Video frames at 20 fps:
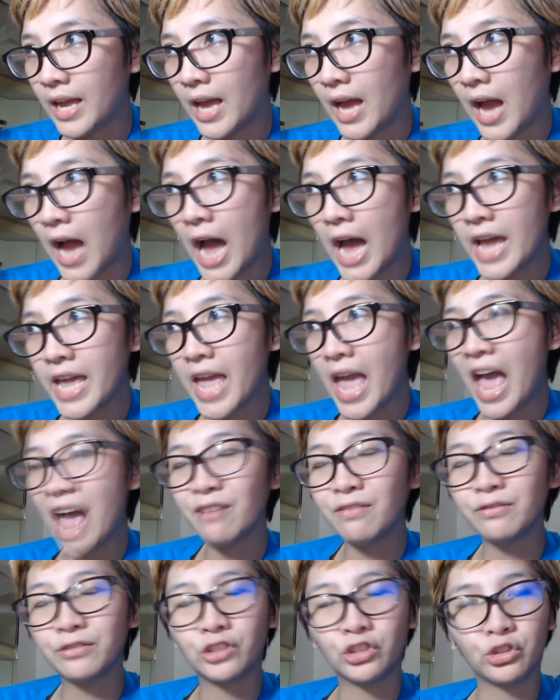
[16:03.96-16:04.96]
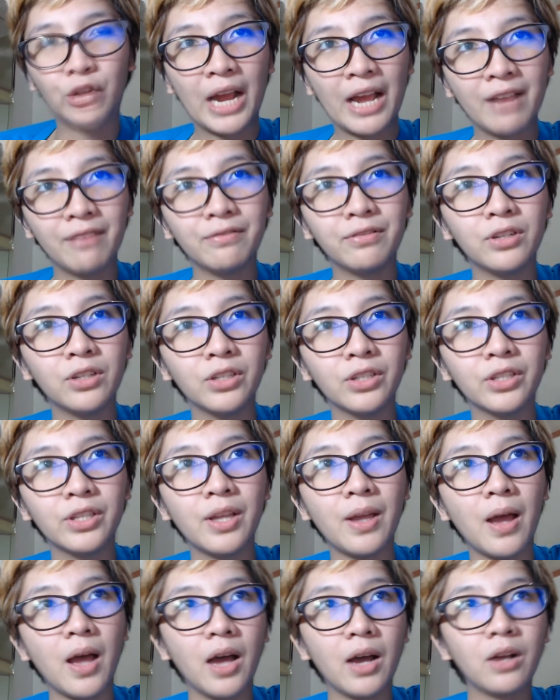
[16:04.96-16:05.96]
I have traveled
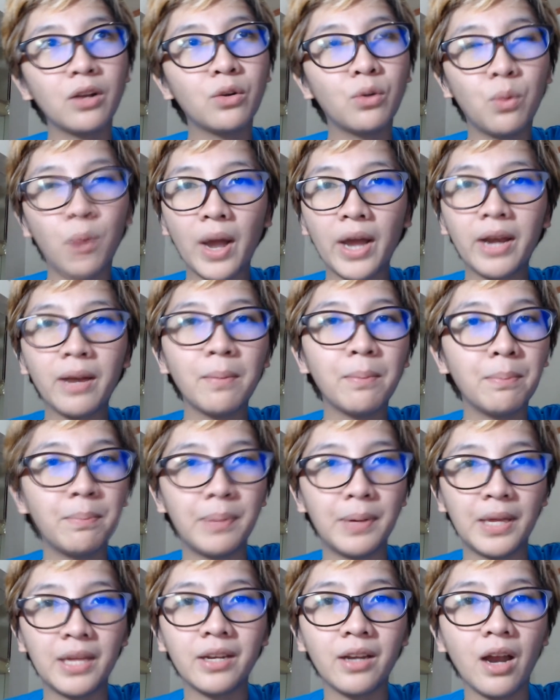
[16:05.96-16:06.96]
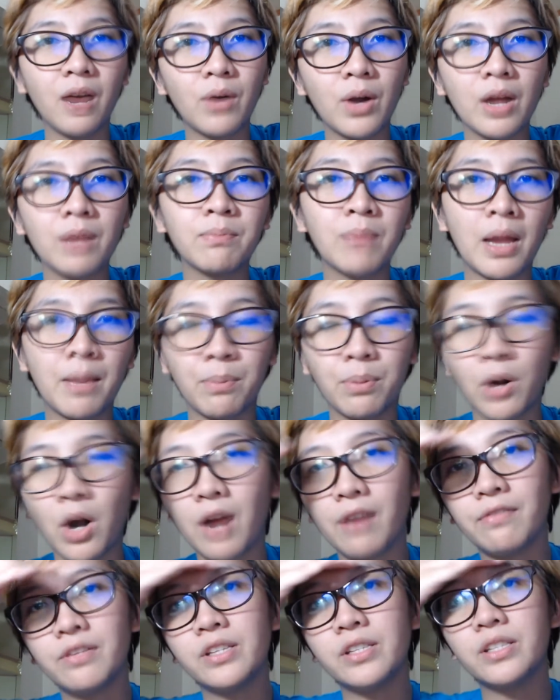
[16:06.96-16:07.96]
quite a bit around my
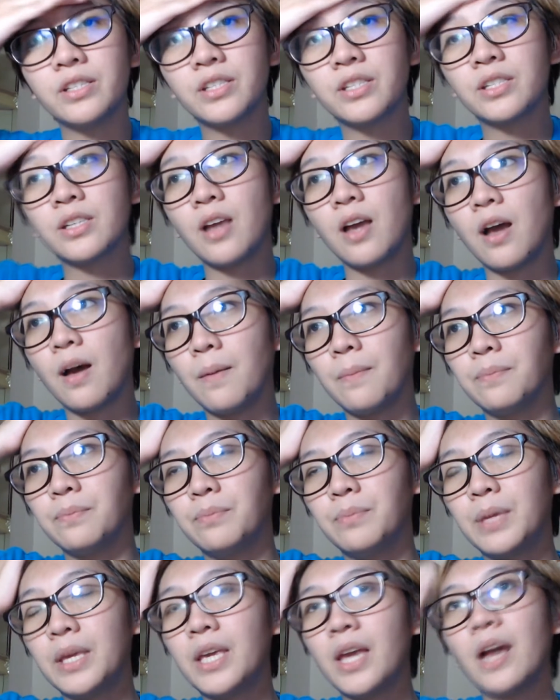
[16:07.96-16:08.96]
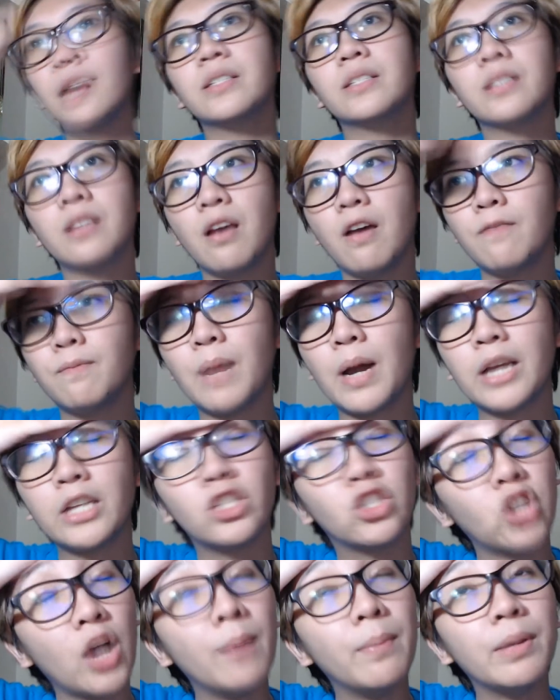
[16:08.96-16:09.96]
province um, because of my
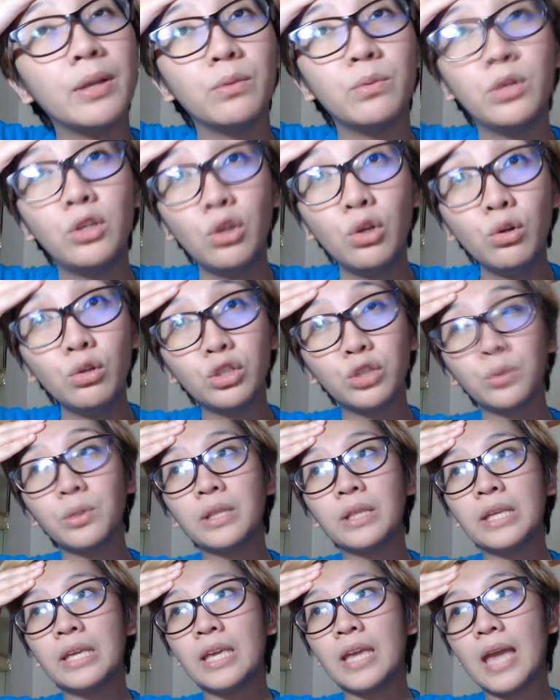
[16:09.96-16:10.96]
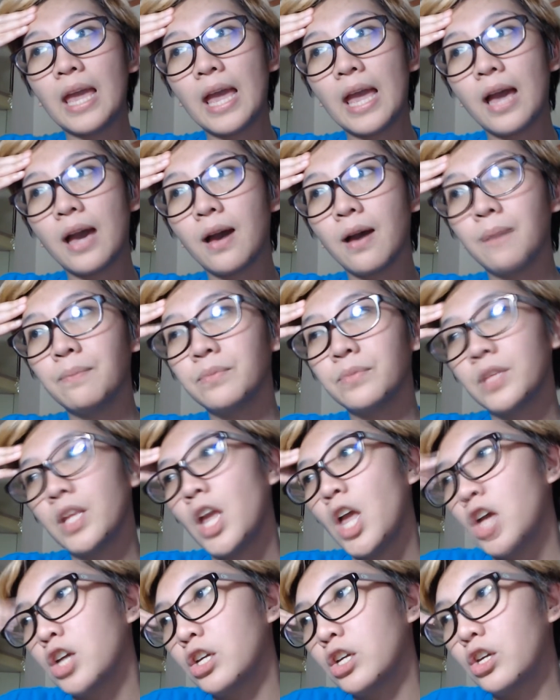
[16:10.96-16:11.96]
job, and we usually um,
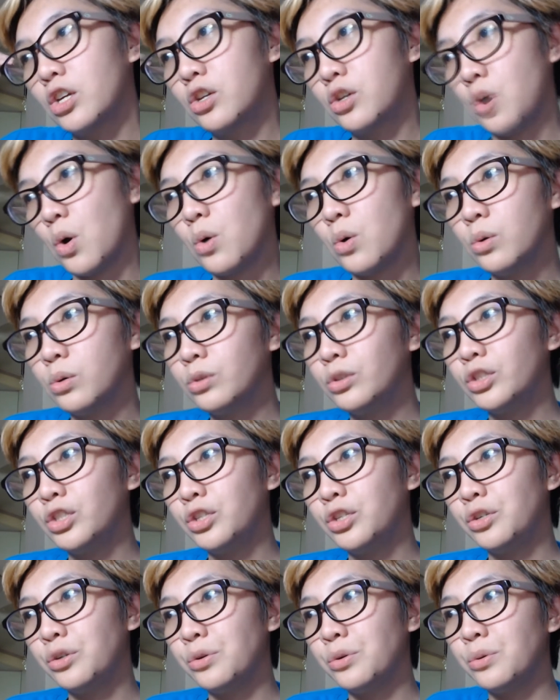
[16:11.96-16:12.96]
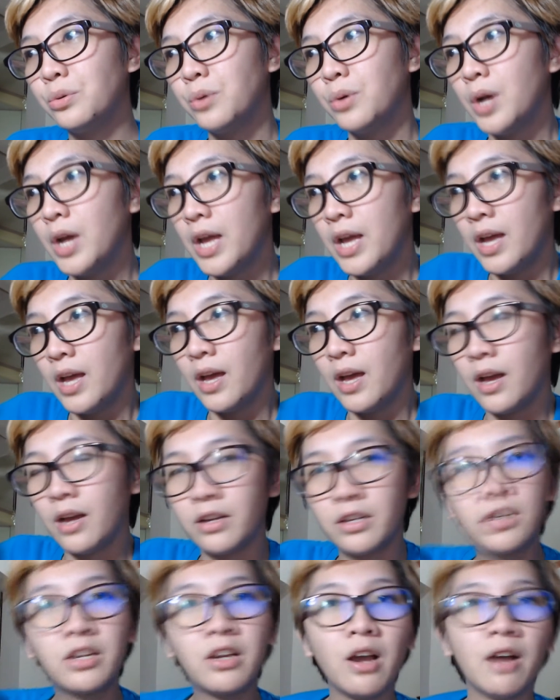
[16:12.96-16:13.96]
go to
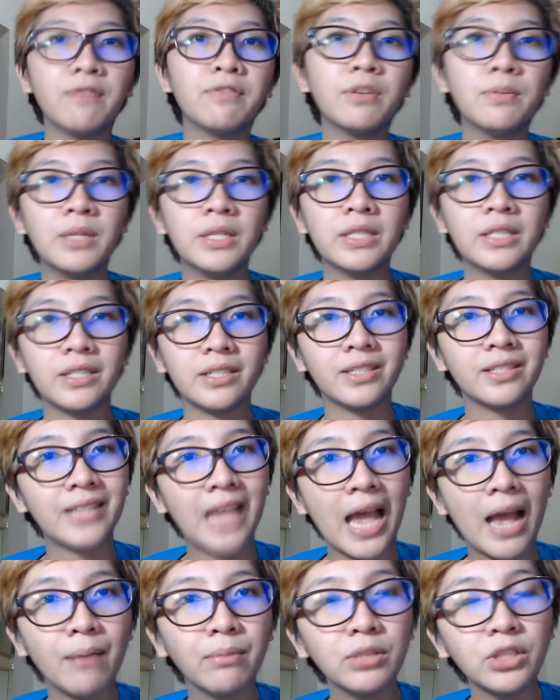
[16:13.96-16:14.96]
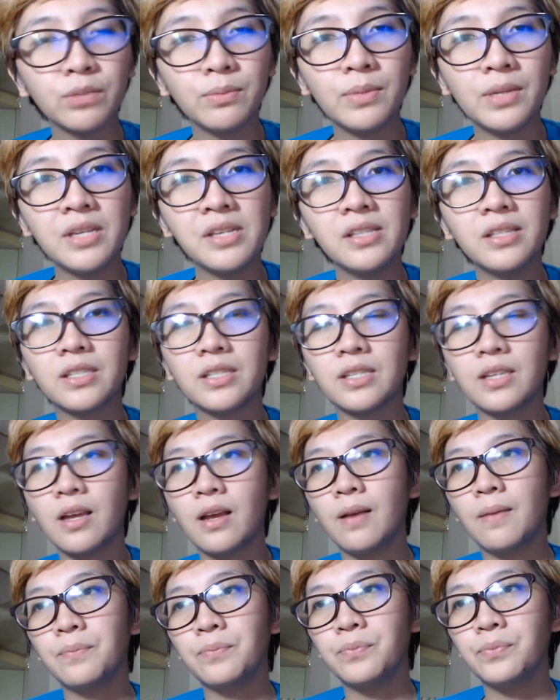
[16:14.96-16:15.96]
government establishments,
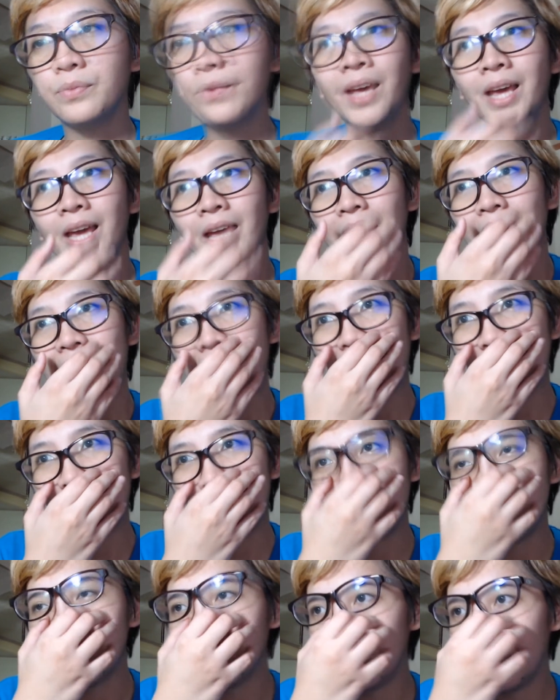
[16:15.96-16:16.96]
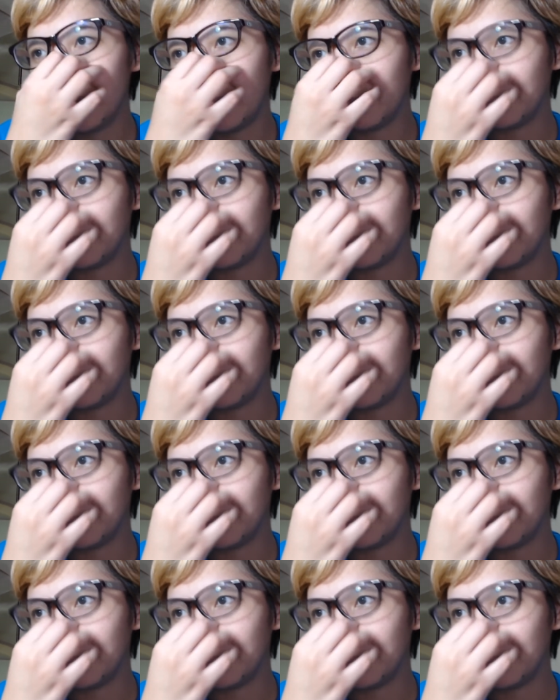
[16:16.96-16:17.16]
um, and